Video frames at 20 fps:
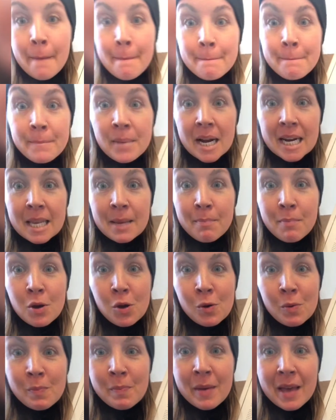bunny
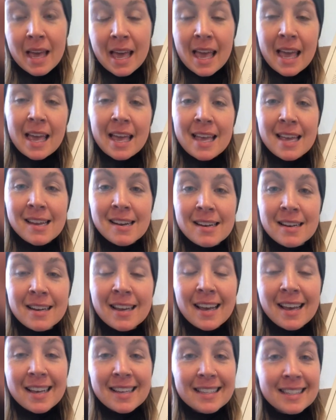poop and
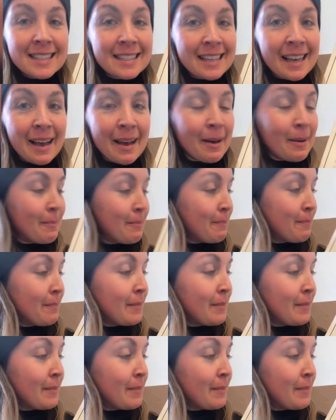some